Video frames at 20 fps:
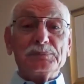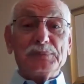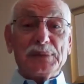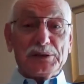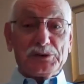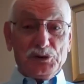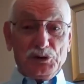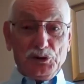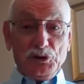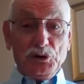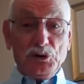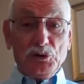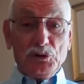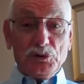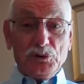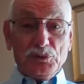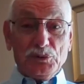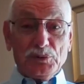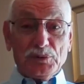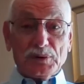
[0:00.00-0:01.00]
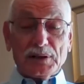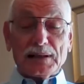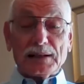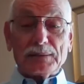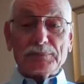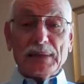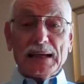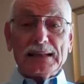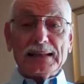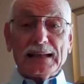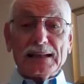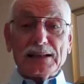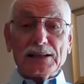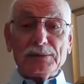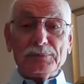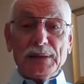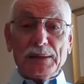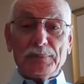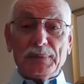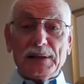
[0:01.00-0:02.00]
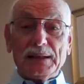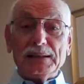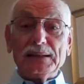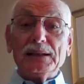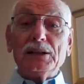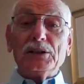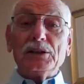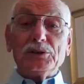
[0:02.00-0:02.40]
But you got to make that commitment